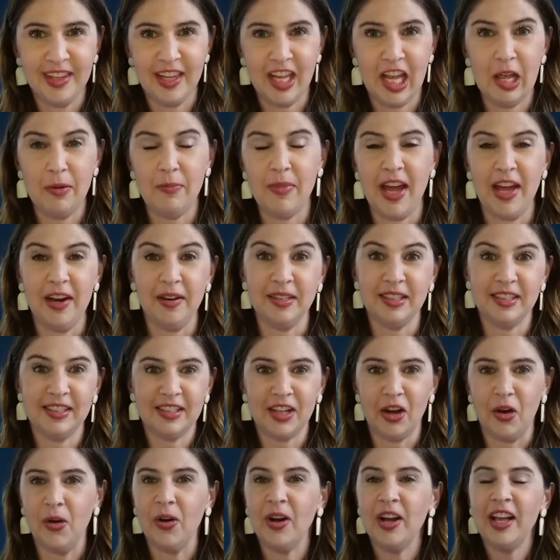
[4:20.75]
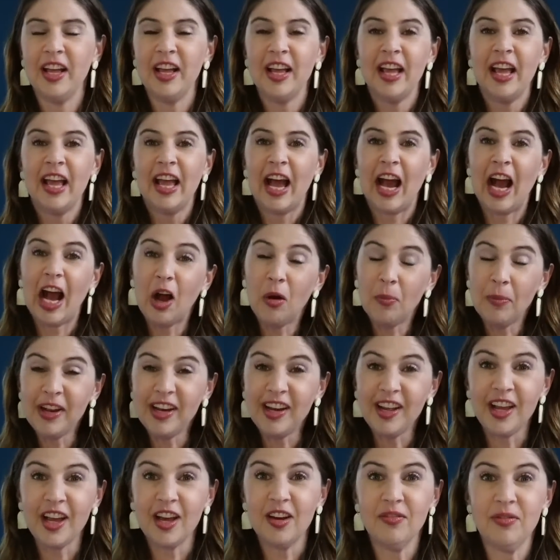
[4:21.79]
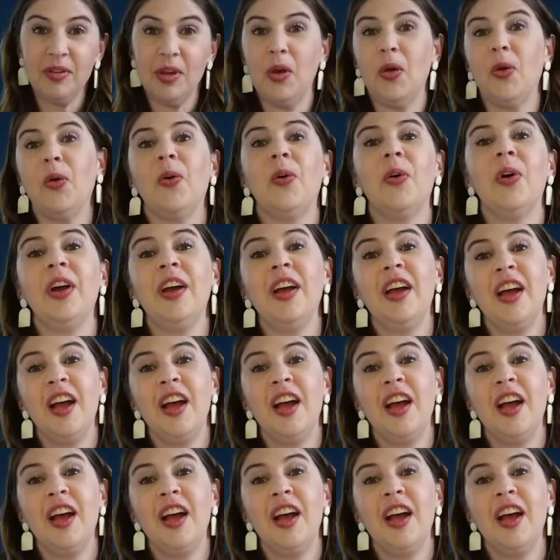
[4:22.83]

Amen. So, how many of you